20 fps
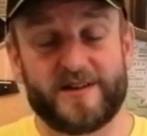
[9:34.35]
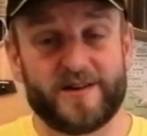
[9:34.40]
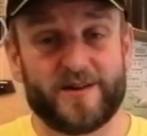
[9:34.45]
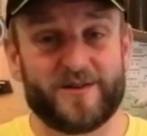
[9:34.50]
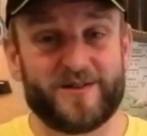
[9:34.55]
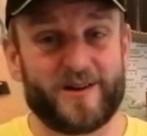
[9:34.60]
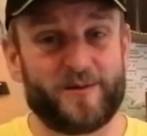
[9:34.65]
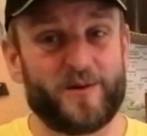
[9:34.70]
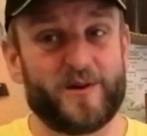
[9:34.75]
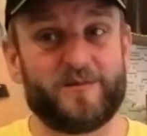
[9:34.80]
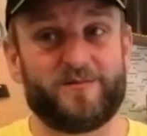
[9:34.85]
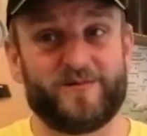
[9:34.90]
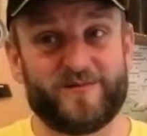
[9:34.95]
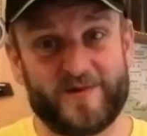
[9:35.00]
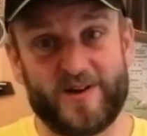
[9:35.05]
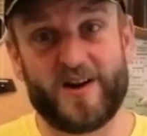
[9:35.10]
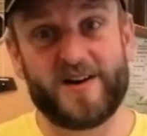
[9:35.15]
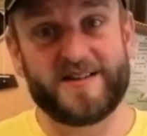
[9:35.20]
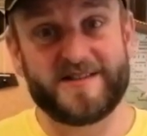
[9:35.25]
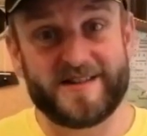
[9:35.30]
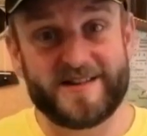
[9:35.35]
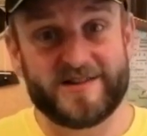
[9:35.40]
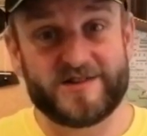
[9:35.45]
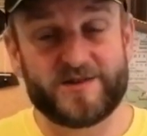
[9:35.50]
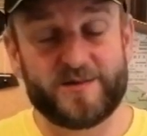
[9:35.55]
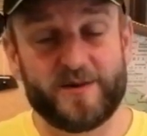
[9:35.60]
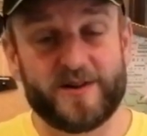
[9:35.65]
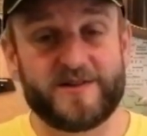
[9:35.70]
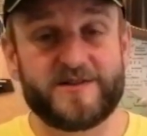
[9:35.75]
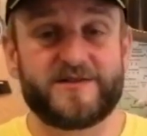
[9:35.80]
They were nice
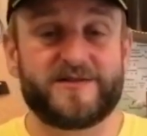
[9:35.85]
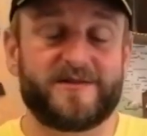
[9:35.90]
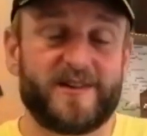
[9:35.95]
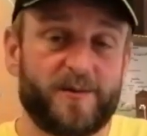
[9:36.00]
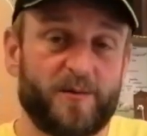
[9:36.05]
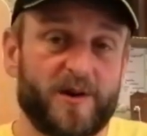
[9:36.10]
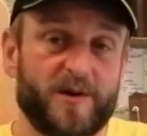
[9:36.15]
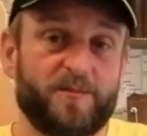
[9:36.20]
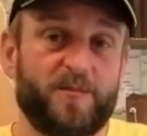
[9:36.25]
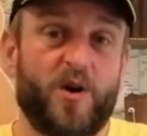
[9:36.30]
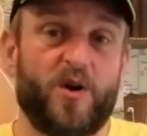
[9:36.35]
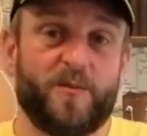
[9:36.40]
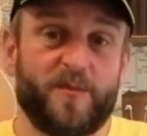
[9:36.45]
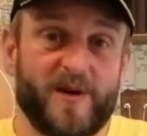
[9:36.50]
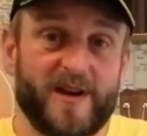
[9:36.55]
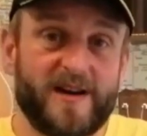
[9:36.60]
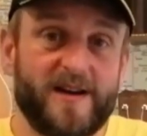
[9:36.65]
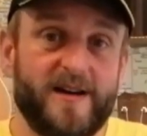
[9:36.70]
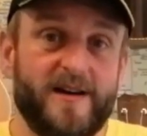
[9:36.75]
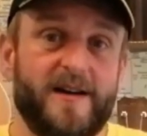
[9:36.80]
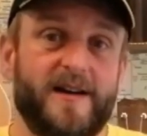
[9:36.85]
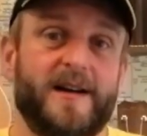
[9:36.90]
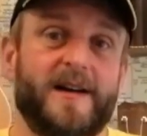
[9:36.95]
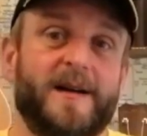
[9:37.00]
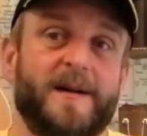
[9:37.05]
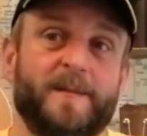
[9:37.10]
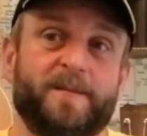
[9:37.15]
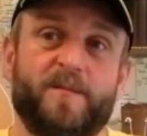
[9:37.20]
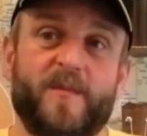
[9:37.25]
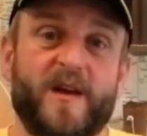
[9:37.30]
instruments, they were popular,
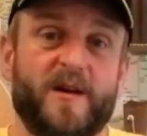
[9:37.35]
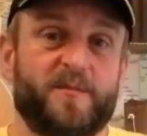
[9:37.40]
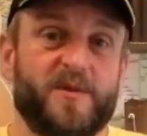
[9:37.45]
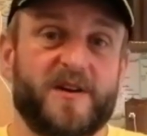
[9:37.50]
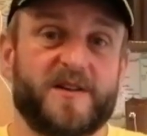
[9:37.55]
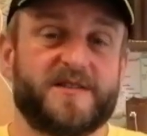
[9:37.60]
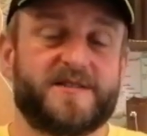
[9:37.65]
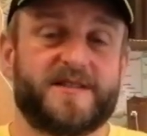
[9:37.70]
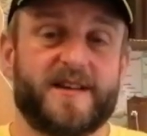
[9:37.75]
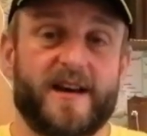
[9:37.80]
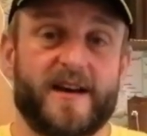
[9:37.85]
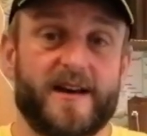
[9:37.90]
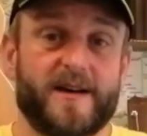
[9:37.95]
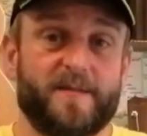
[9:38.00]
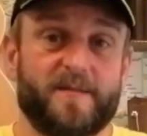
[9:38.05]
but